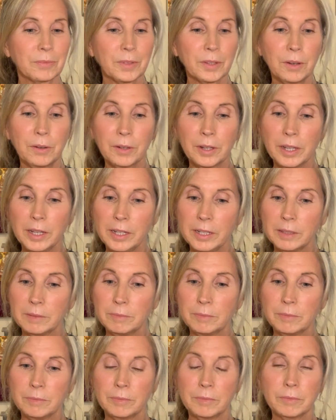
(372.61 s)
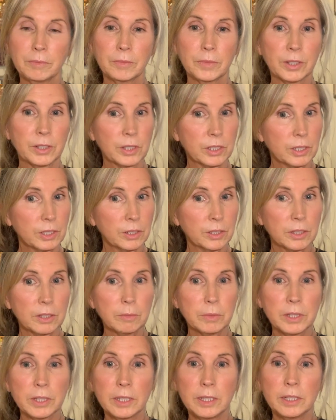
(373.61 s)
Okay, there's still some
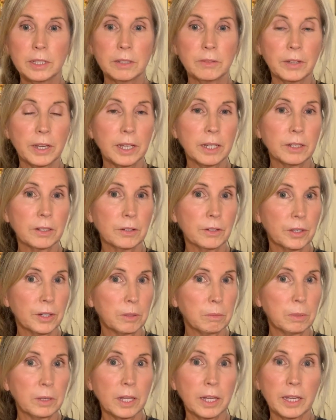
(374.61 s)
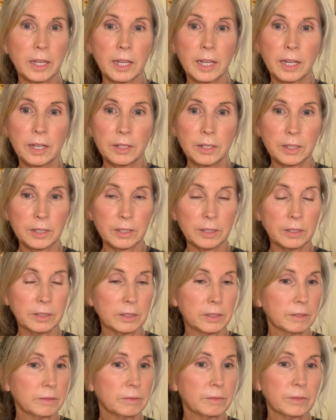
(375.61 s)
seeds of anger that are playing out here.
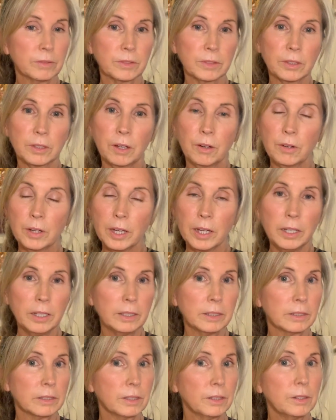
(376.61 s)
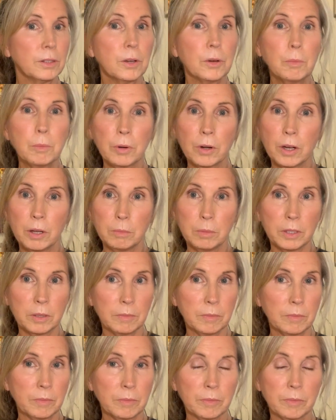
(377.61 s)
Okay, no problem.
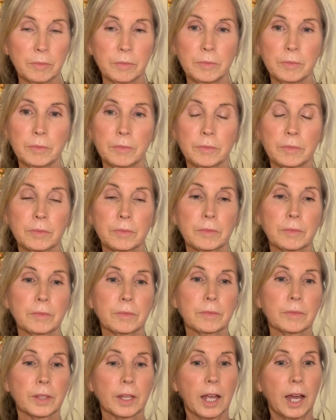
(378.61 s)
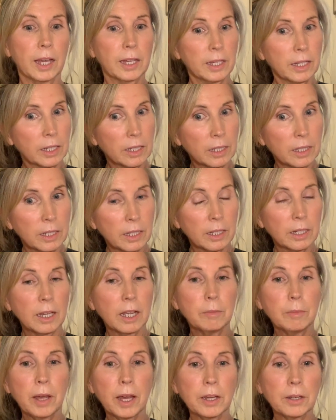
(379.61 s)
I can
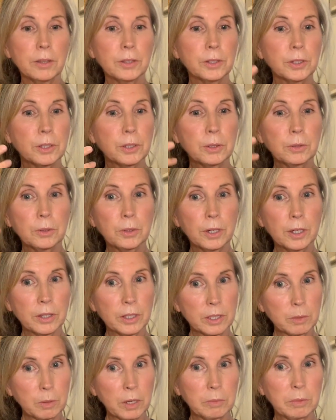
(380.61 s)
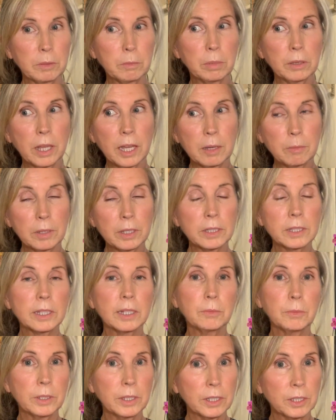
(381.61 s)
come out of the story that's probably blaming
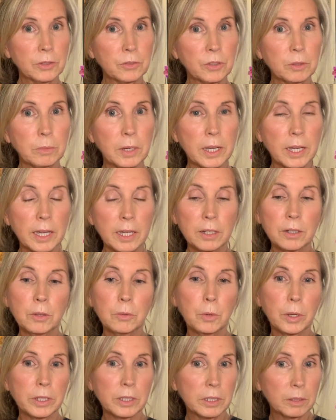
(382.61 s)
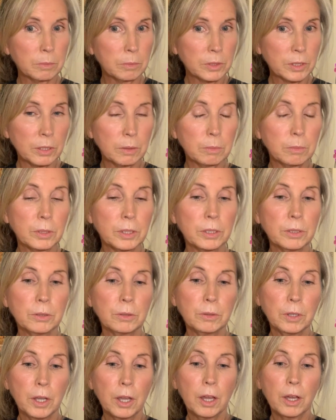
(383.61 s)
someone else for my anger, wanting to
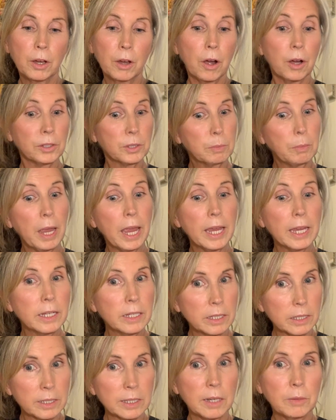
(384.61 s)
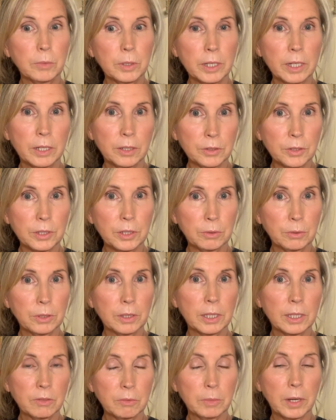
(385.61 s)
cause pain to someone else to
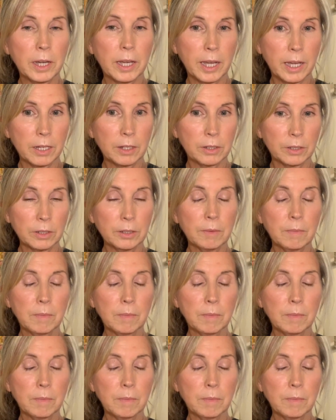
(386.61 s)
relieve my anger,